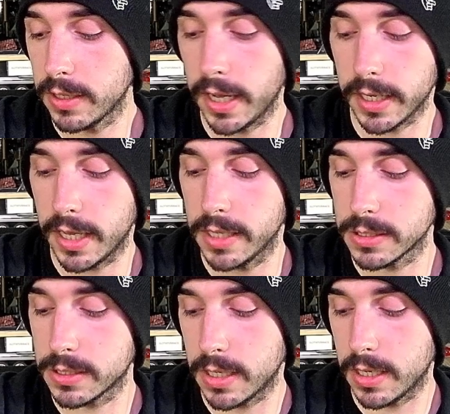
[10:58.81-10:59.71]
I can't
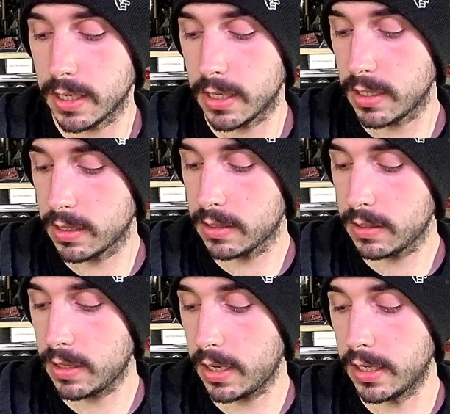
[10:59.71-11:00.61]
say
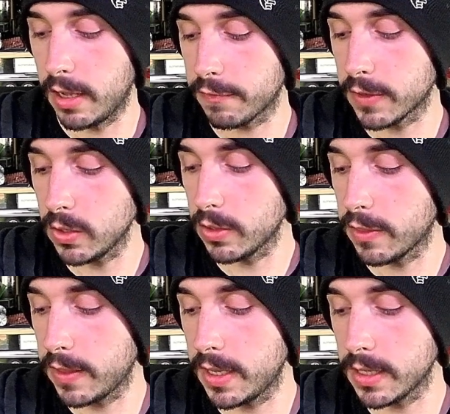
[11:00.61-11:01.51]
enough good
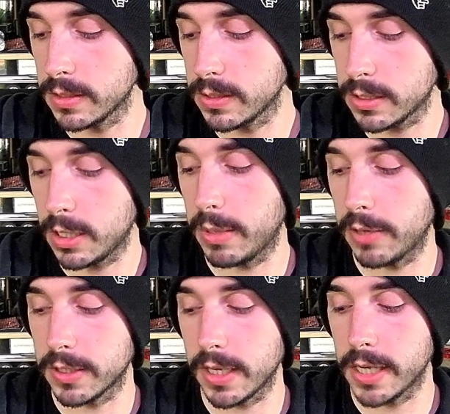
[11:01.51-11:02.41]
things
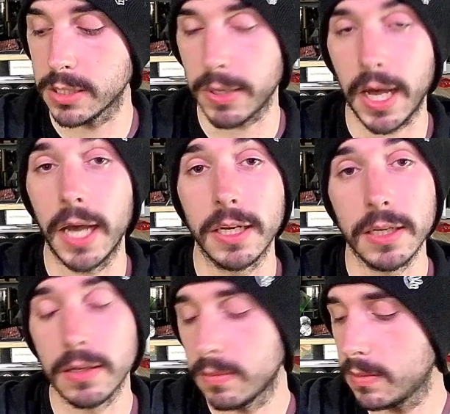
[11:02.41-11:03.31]
about the guys behind
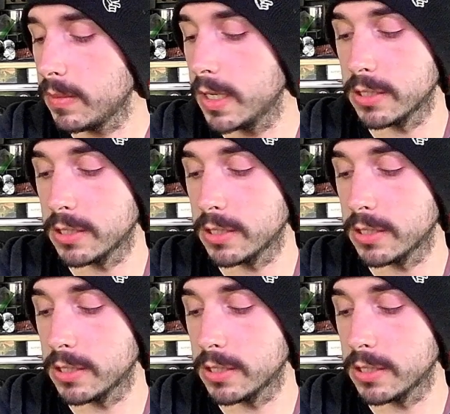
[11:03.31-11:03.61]
it. It's